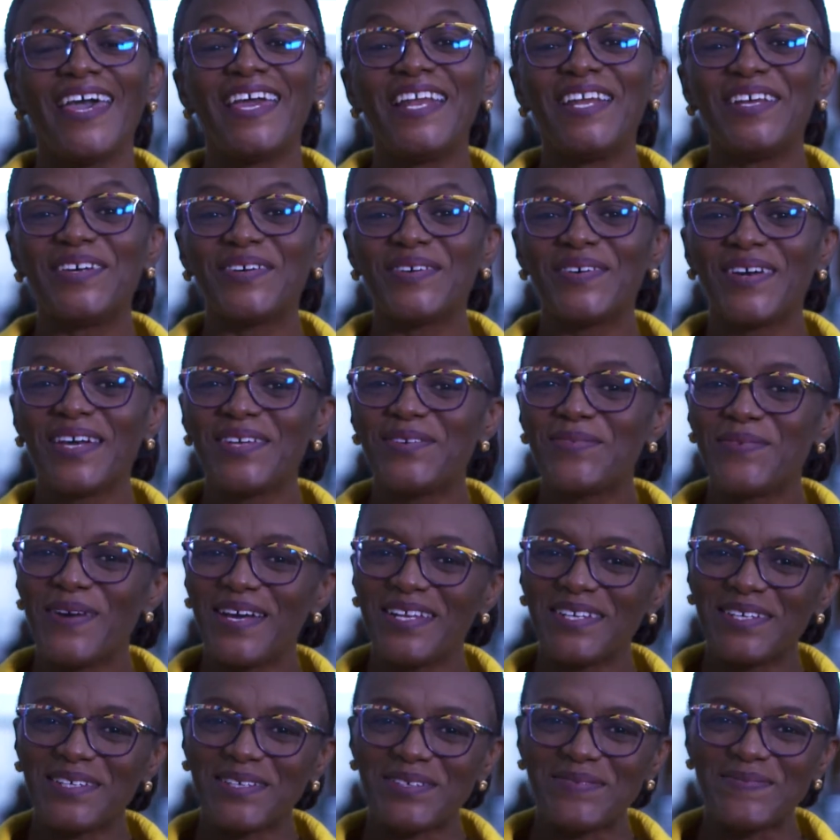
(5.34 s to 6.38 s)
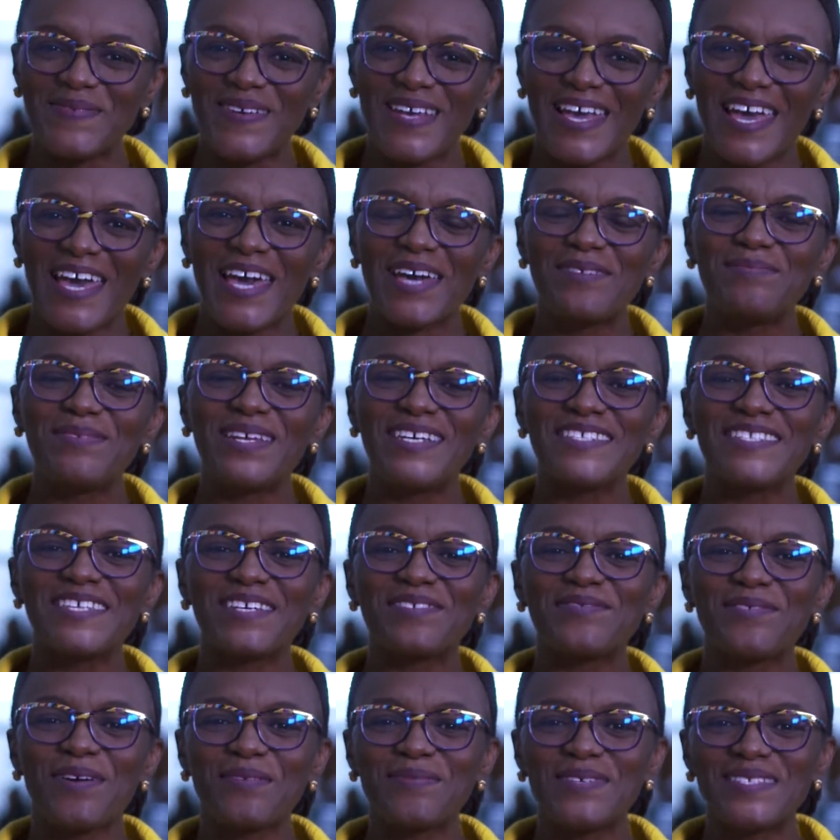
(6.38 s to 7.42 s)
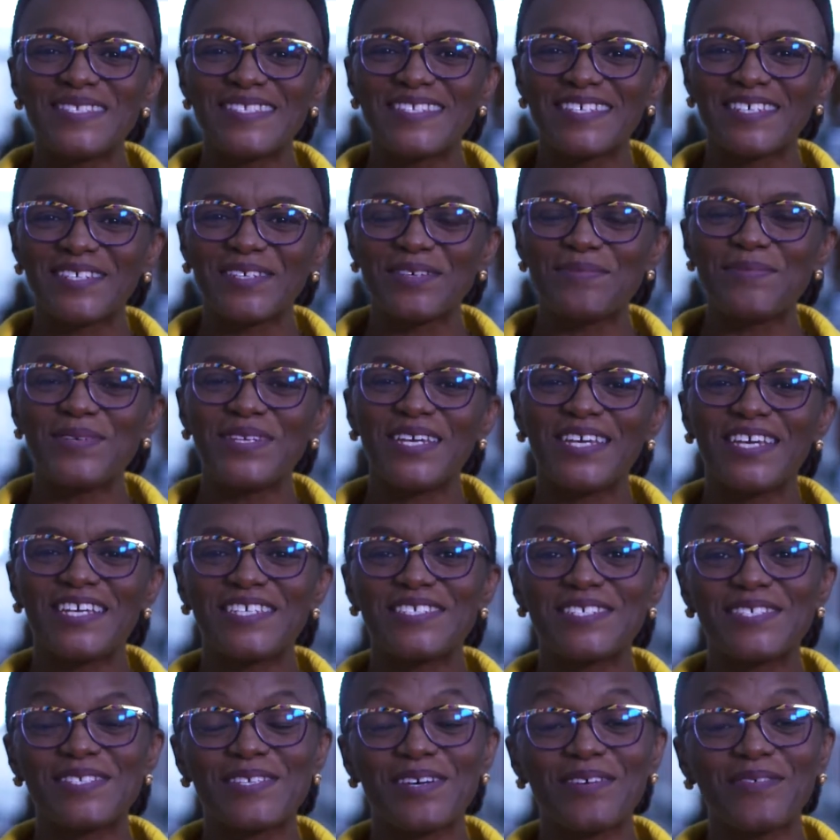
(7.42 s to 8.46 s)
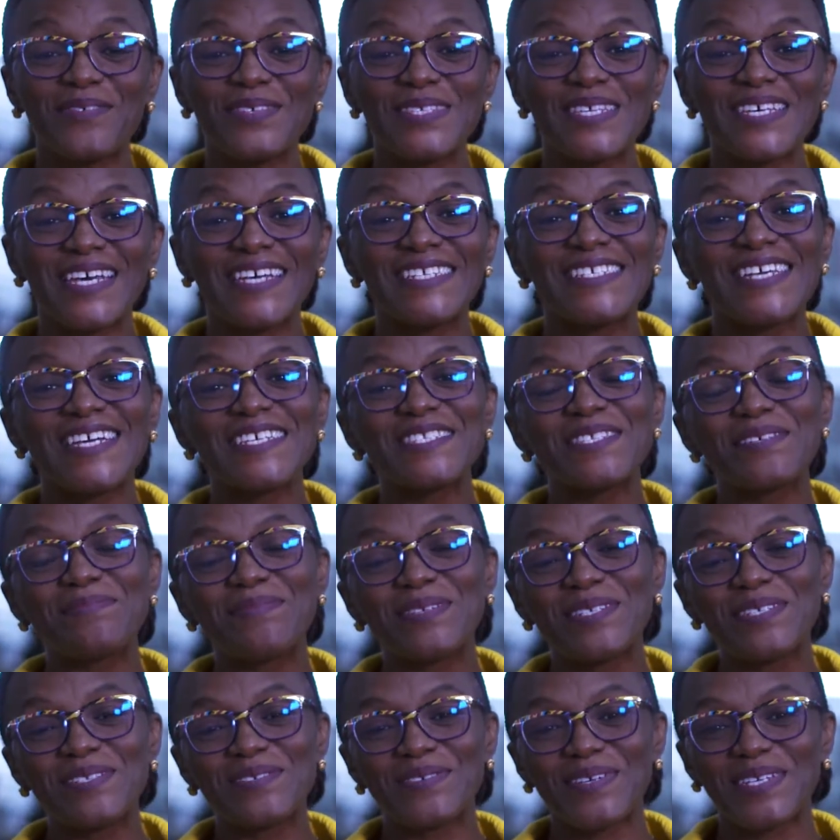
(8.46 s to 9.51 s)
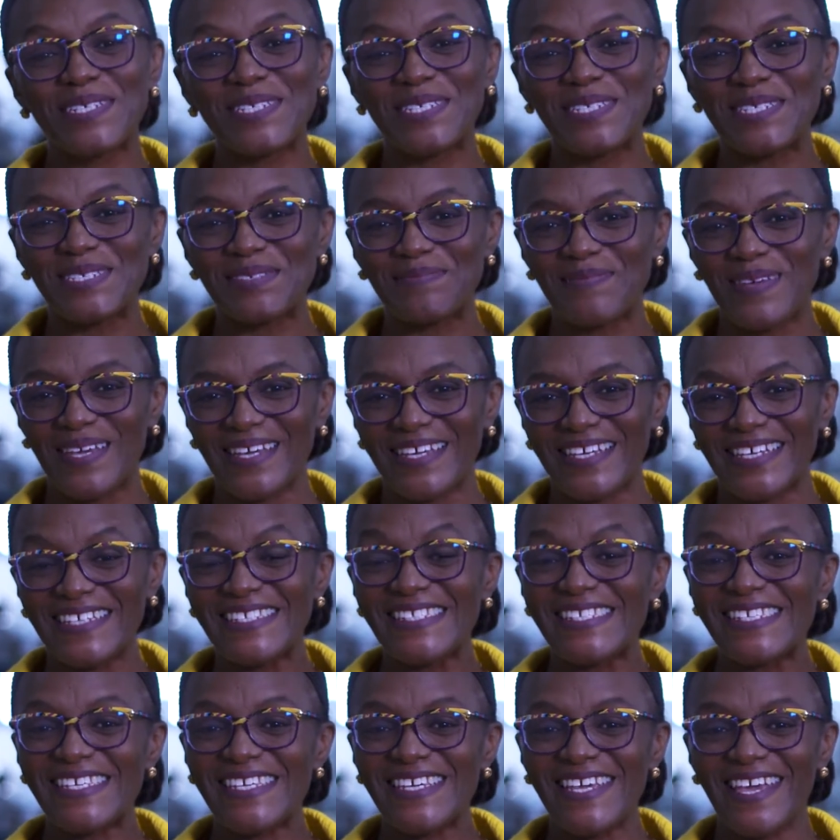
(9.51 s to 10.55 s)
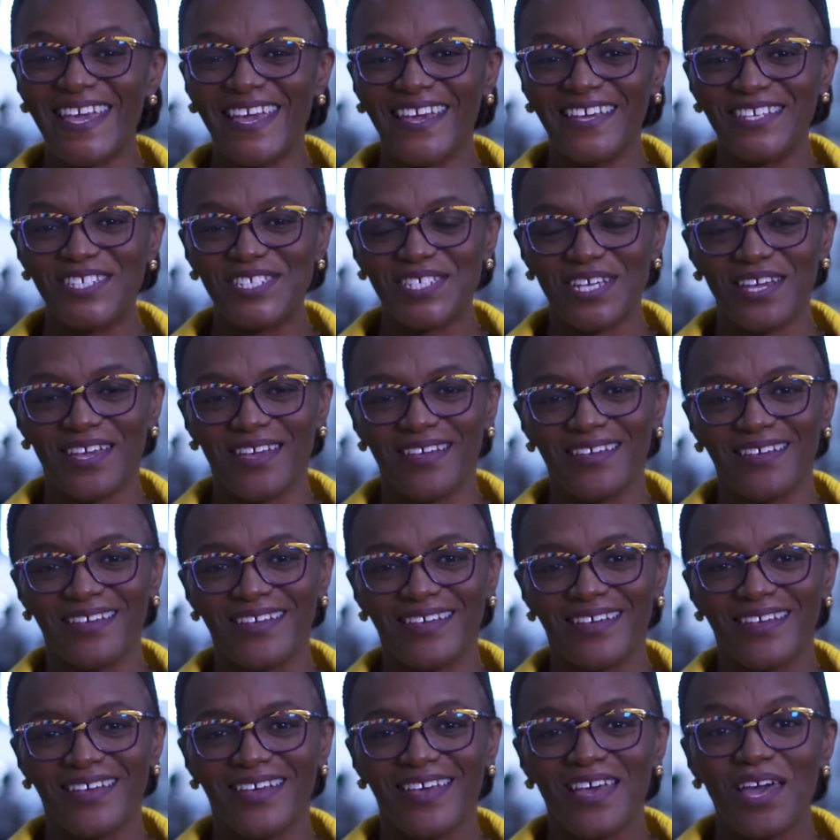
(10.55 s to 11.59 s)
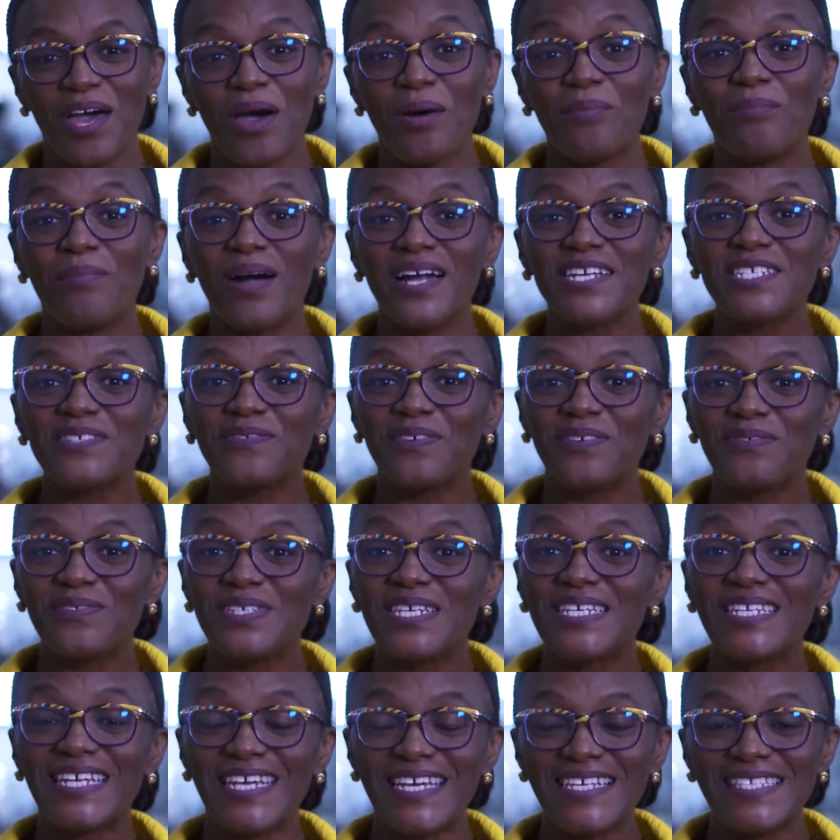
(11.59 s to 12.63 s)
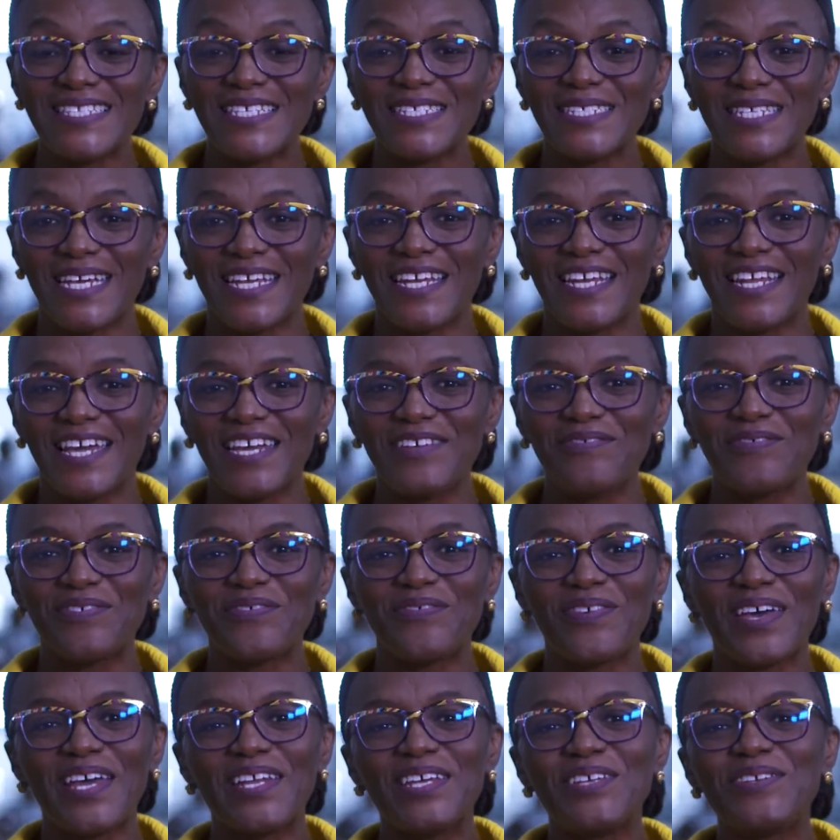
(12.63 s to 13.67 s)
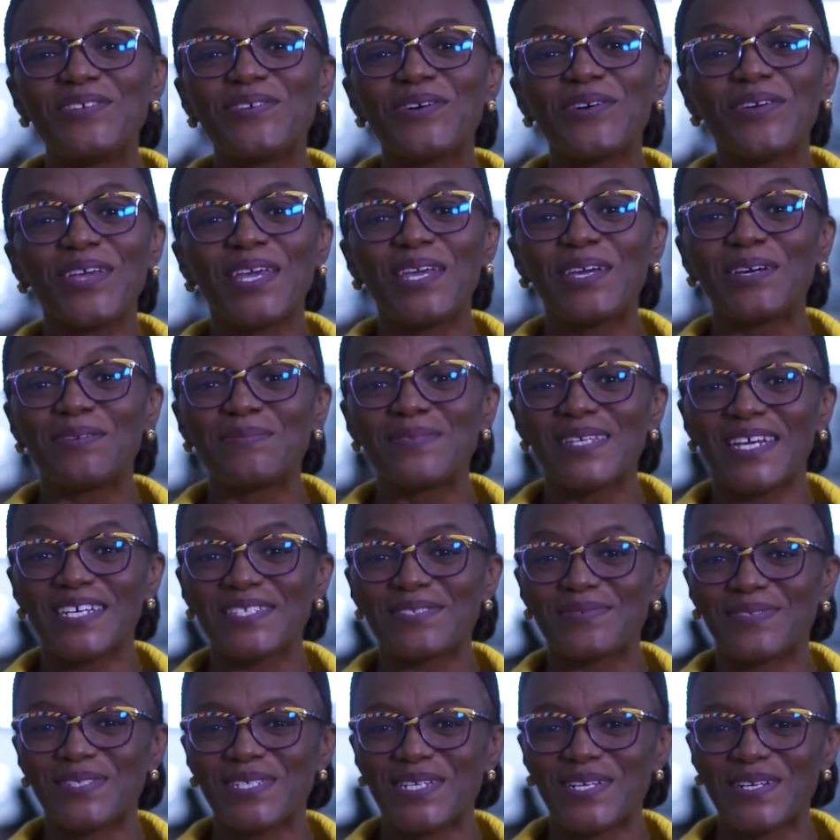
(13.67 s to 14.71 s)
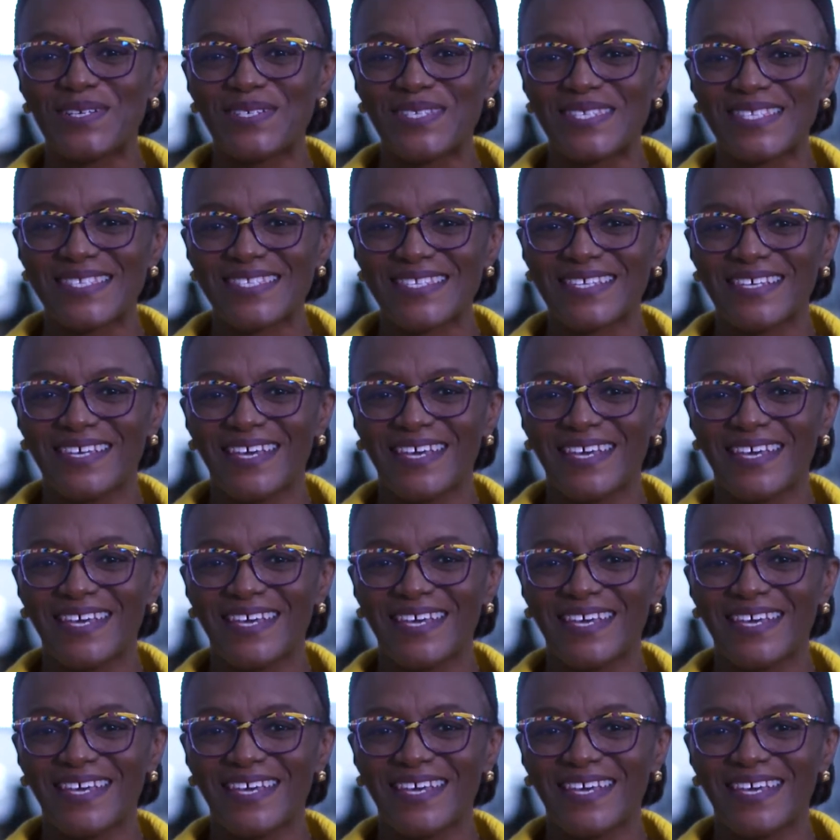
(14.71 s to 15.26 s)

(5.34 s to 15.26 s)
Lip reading: Hello and welcome. I'm Leslie Robinson, Communications Officer at Tax Administration Jamaica, TAJ. March 15 is the deadline for filing your income tax returns.